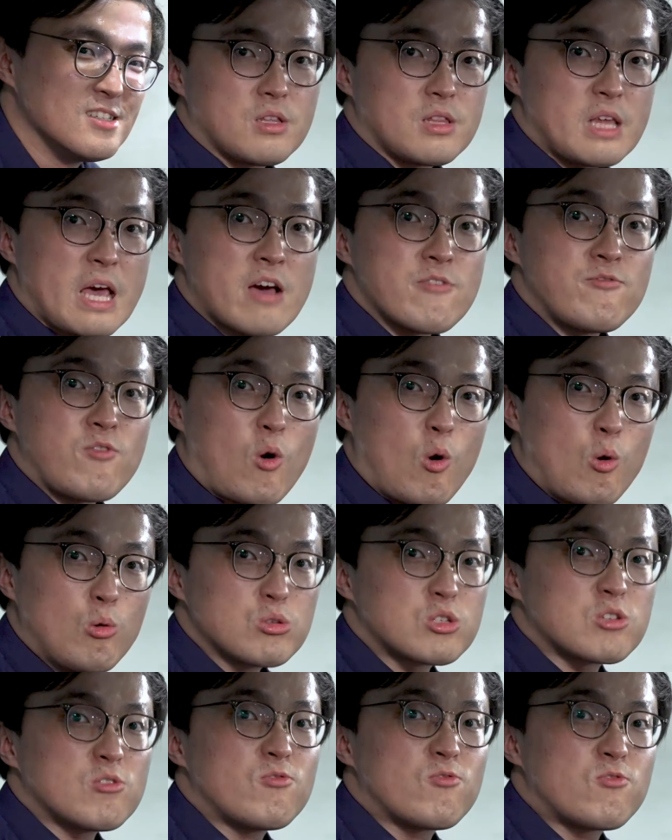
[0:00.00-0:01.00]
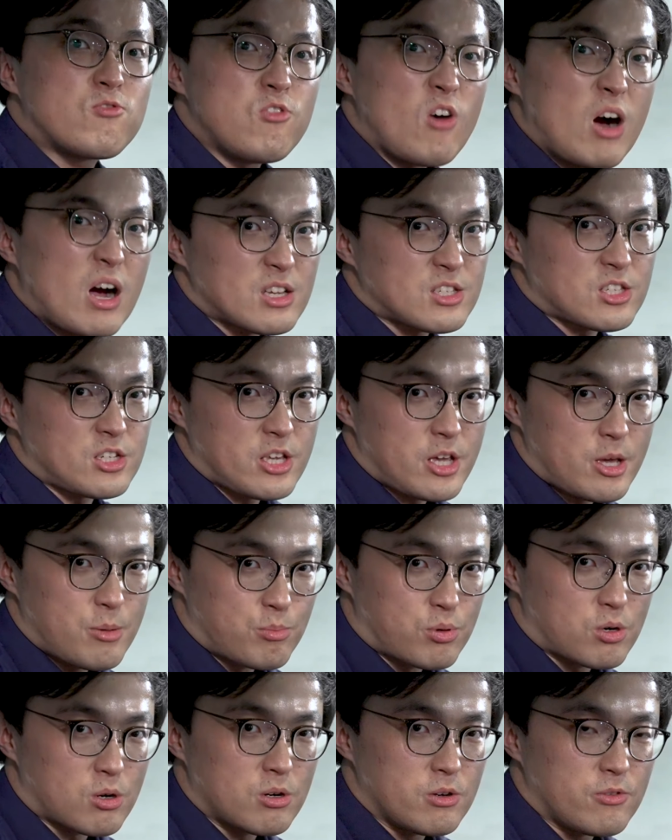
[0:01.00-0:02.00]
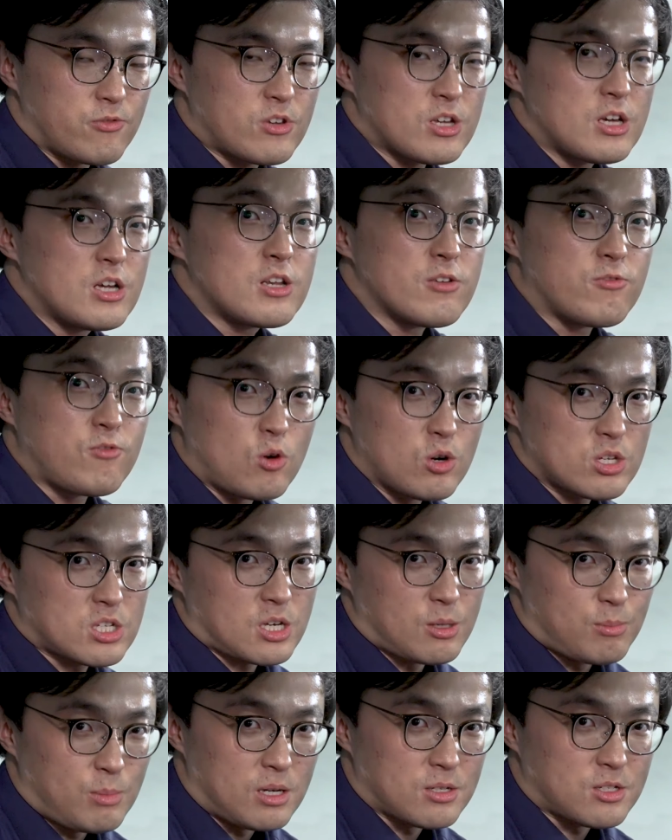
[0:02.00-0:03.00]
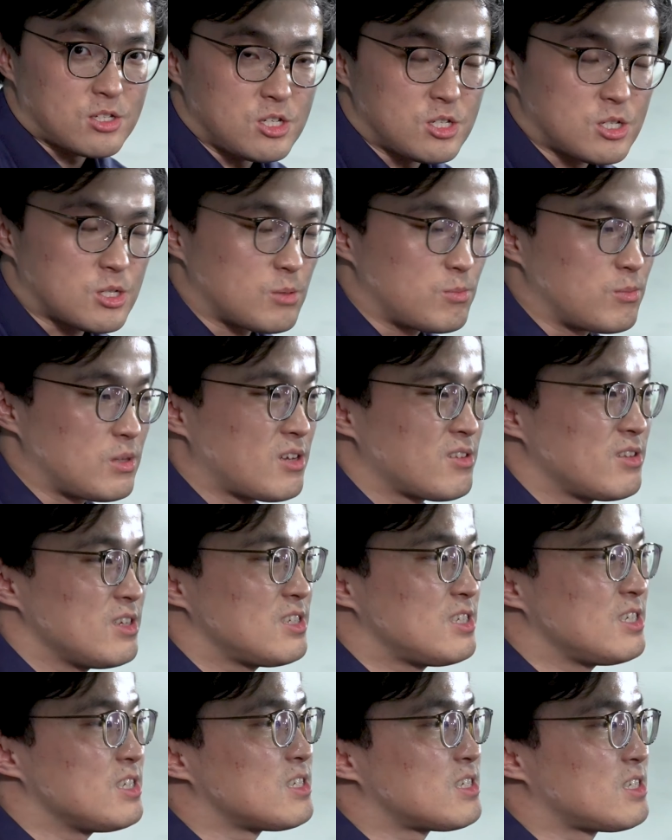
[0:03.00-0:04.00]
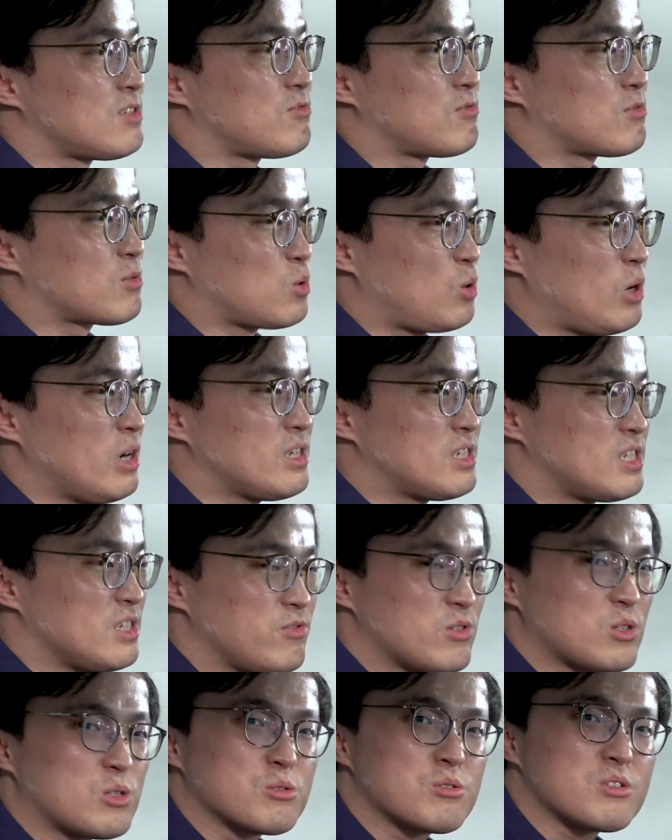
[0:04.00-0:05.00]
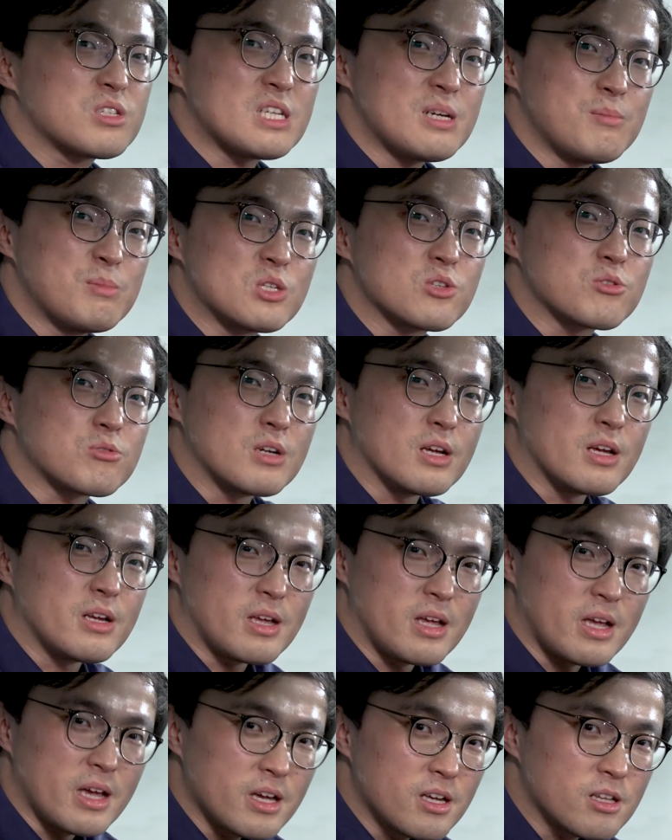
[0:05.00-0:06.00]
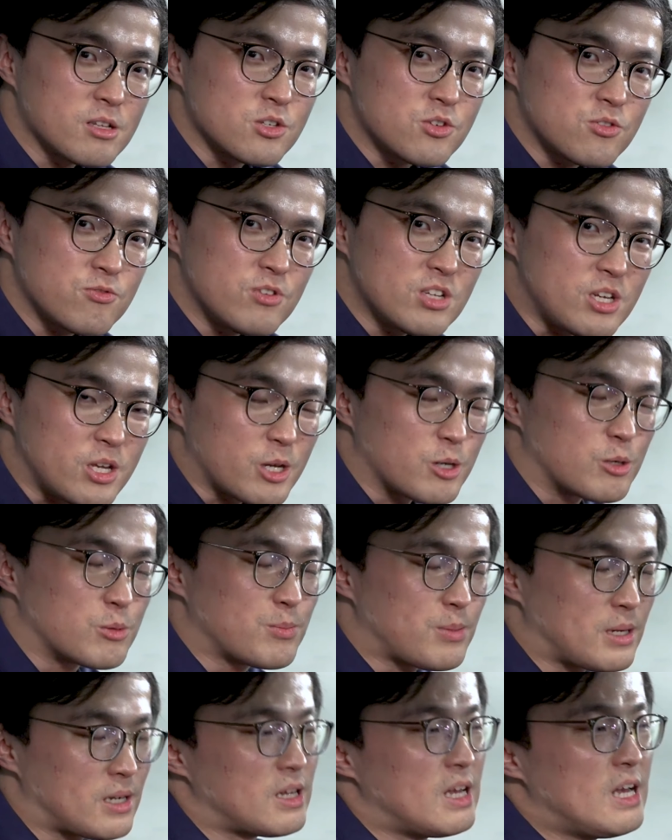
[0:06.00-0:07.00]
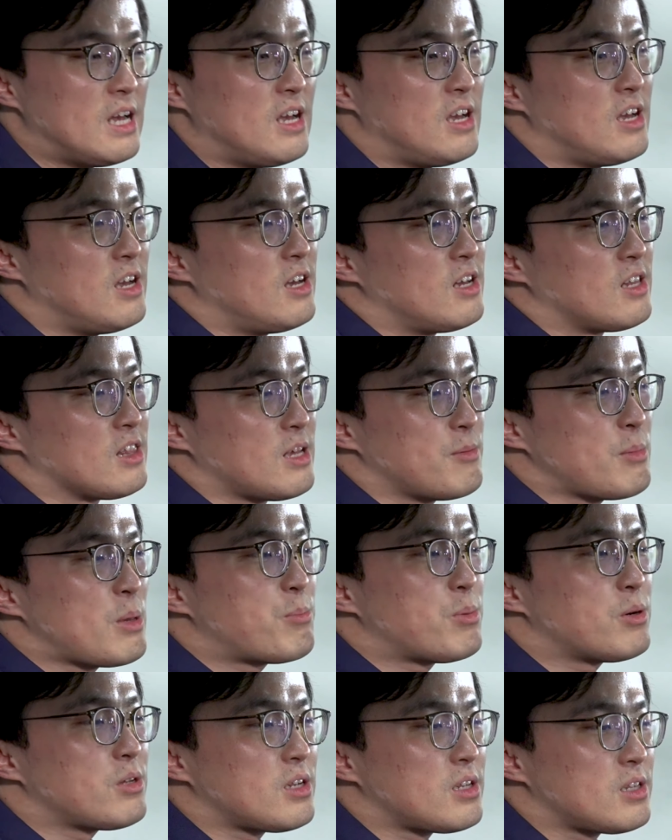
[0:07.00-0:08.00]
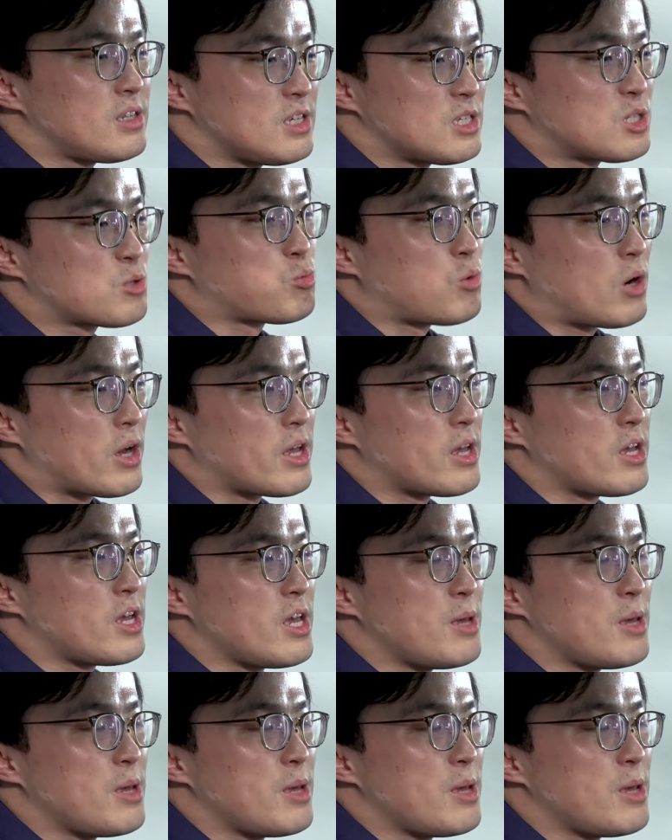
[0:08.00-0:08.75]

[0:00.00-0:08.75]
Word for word: They have also vastly improved the voice command system. Now this is quite difficult to demonstrate in an English video, but let me put it this way.